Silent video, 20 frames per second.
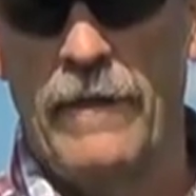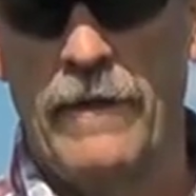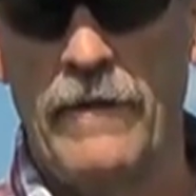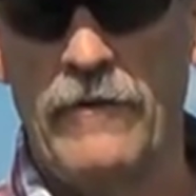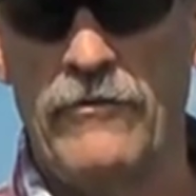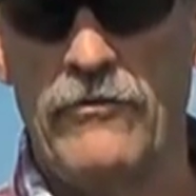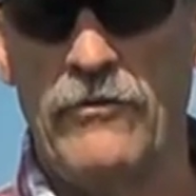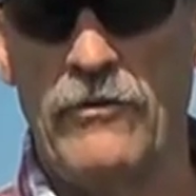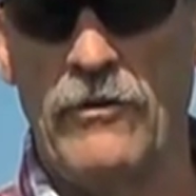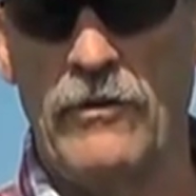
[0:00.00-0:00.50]

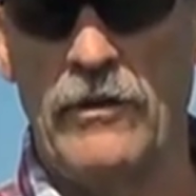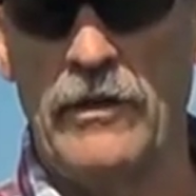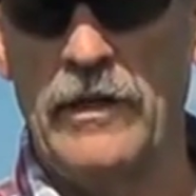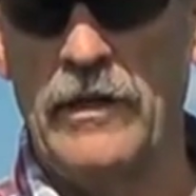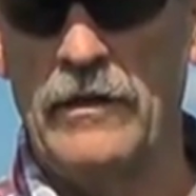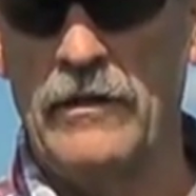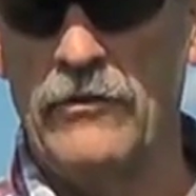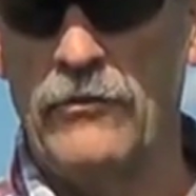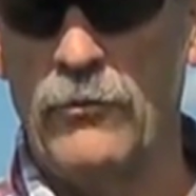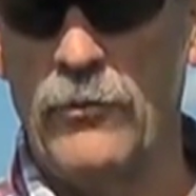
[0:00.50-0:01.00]
This
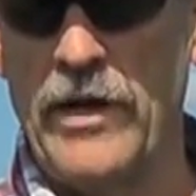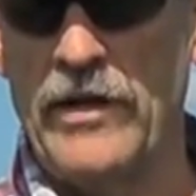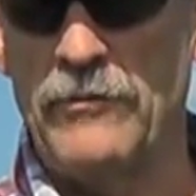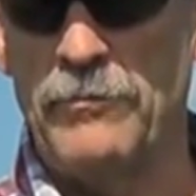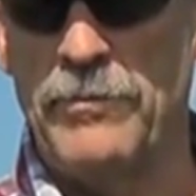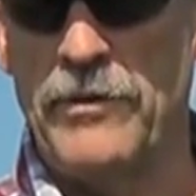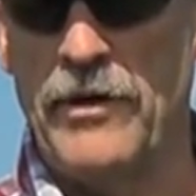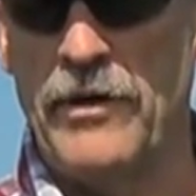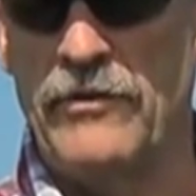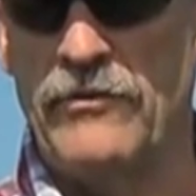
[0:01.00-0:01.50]

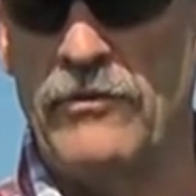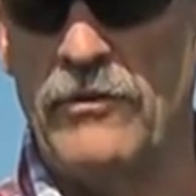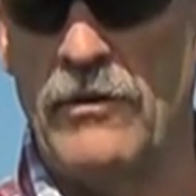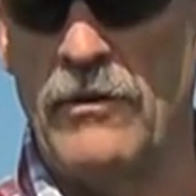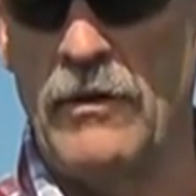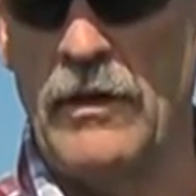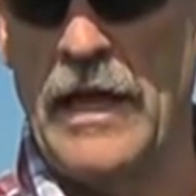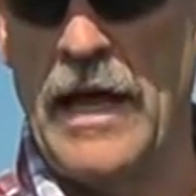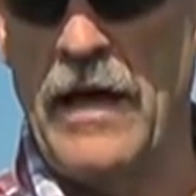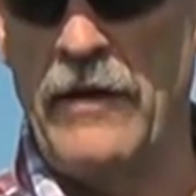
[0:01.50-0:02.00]
rest period is
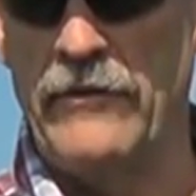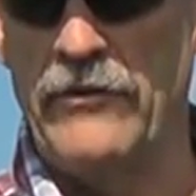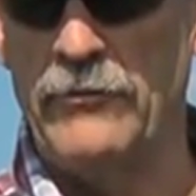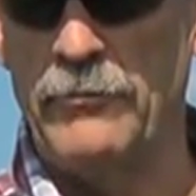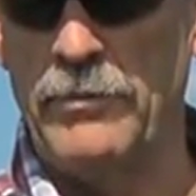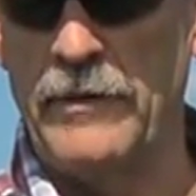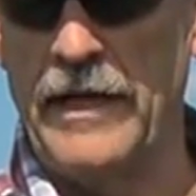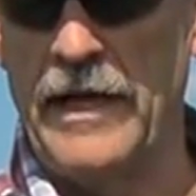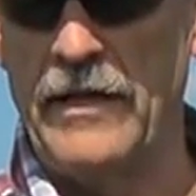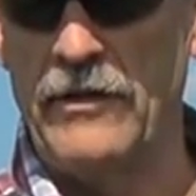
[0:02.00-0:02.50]
going to allow
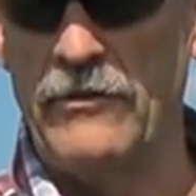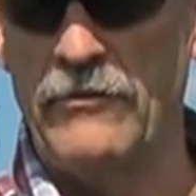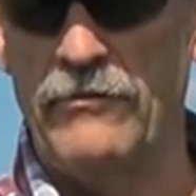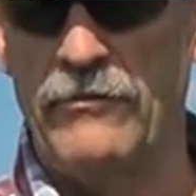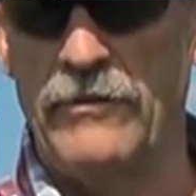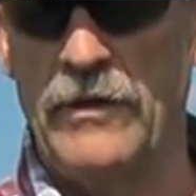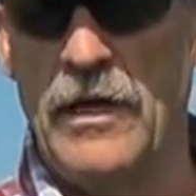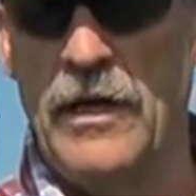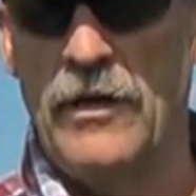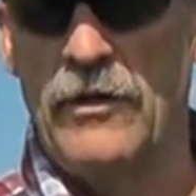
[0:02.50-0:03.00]
these
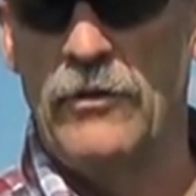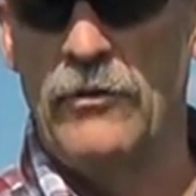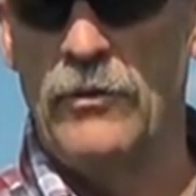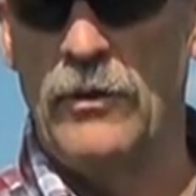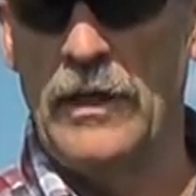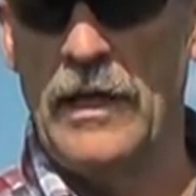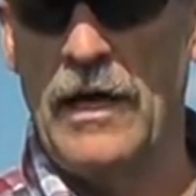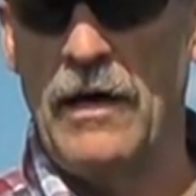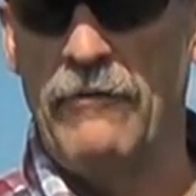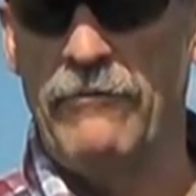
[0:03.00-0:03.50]
plants
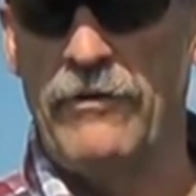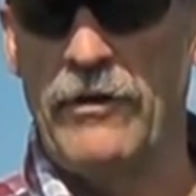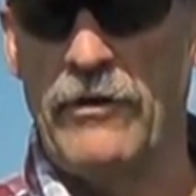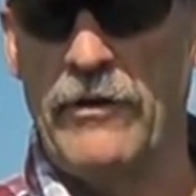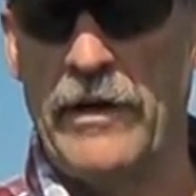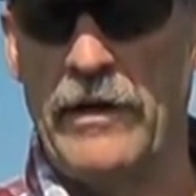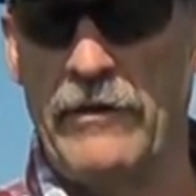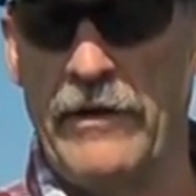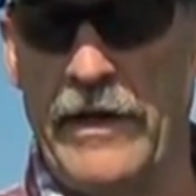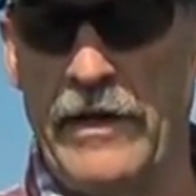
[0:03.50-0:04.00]
to allow for
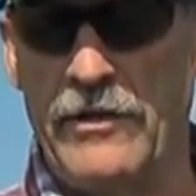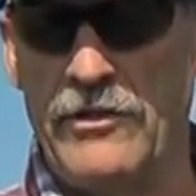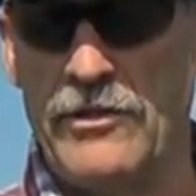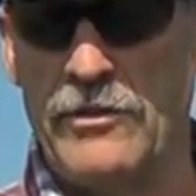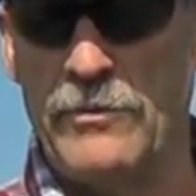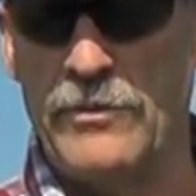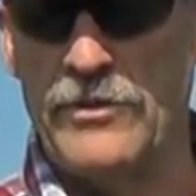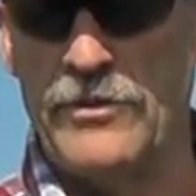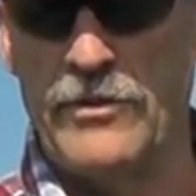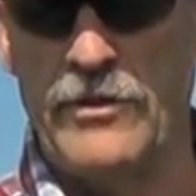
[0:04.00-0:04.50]
greater
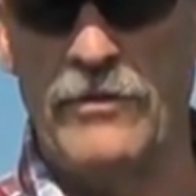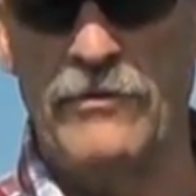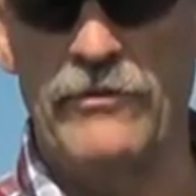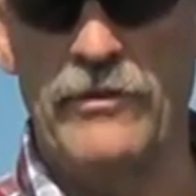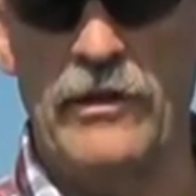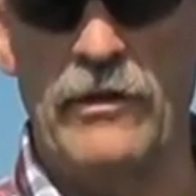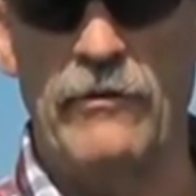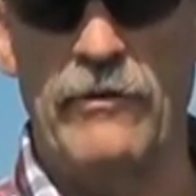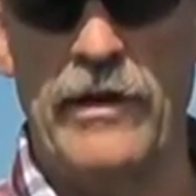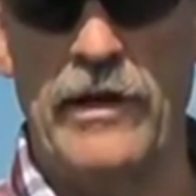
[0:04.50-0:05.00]
energy
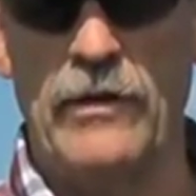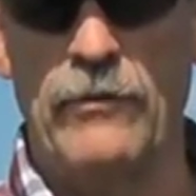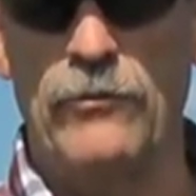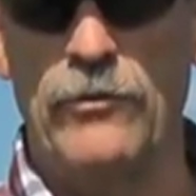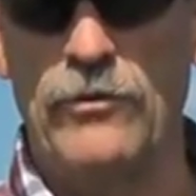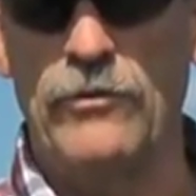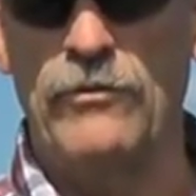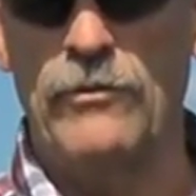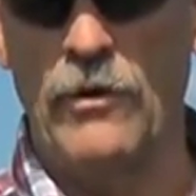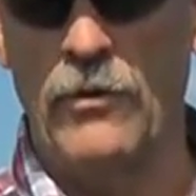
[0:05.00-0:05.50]
reserves and greater
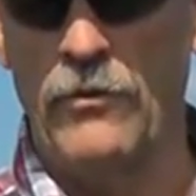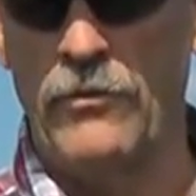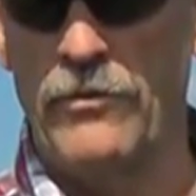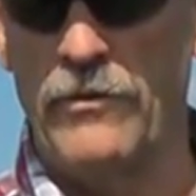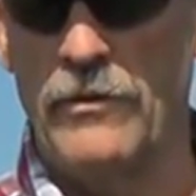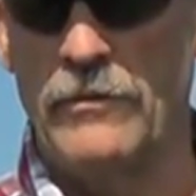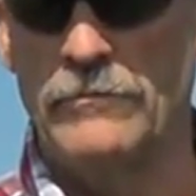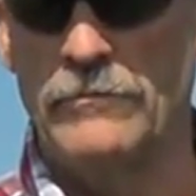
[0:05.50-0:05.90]
root growth.